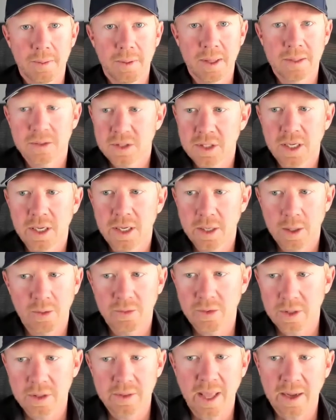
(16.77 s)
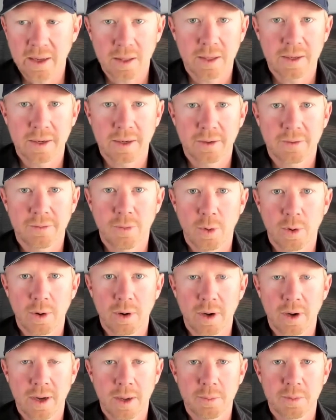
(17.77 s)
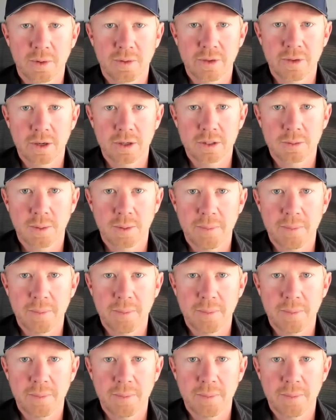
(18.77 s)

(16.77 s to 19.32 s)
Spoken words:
and CEO of that clinic for a number of years.